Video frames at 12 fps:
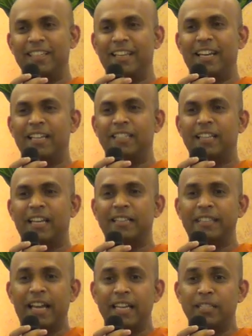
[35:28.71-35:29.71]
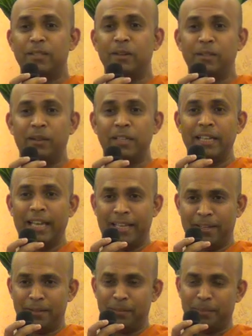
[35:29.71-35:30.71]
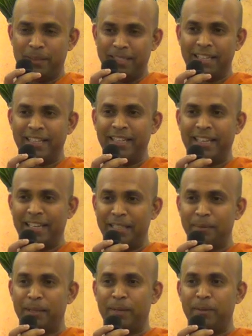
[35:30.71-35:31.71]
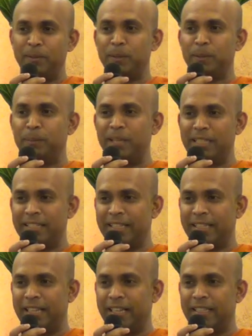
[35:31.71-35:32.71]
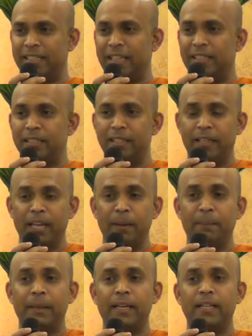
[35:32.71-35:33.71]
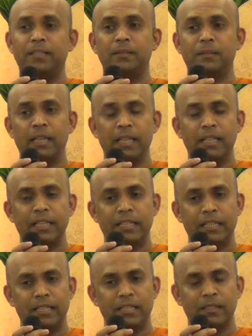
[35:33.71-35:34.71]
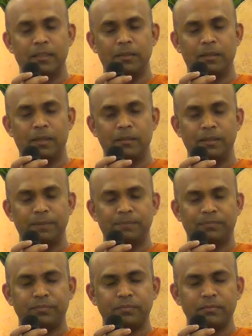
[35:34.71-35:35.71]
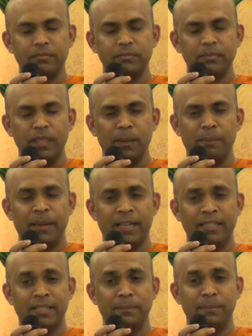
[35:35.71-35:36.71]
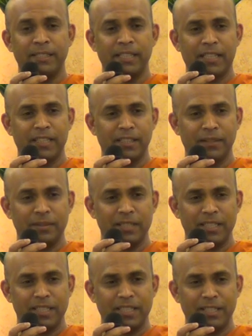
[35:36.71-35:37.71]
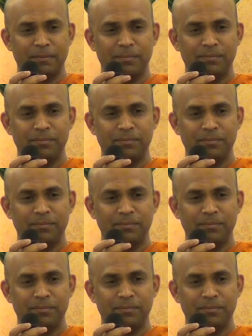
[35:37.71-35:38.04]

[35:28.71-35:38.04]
And that is not only like, physically healthy, but also mentally healthy, and then helping us to return to our parasympathetic nervous system.